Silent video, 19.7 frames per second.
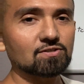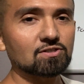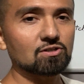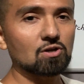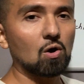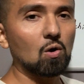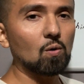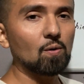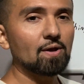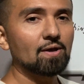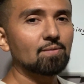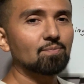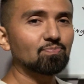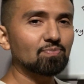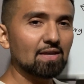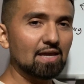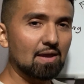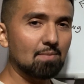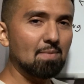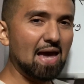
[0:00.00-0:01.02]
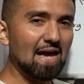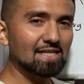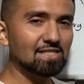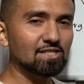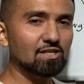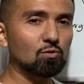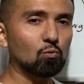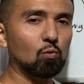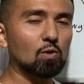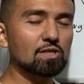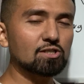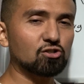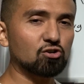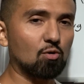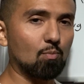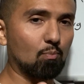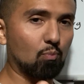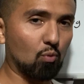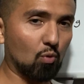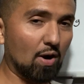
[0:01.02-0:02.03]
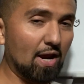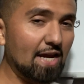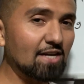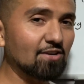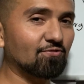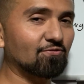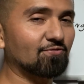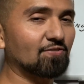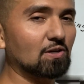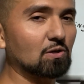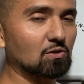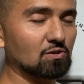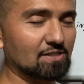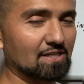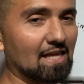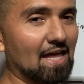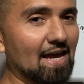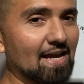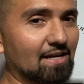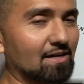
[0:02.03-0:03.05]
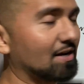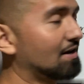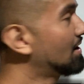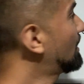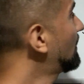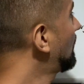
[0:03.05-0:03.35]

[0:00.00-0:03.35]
So imagine what your brain feels like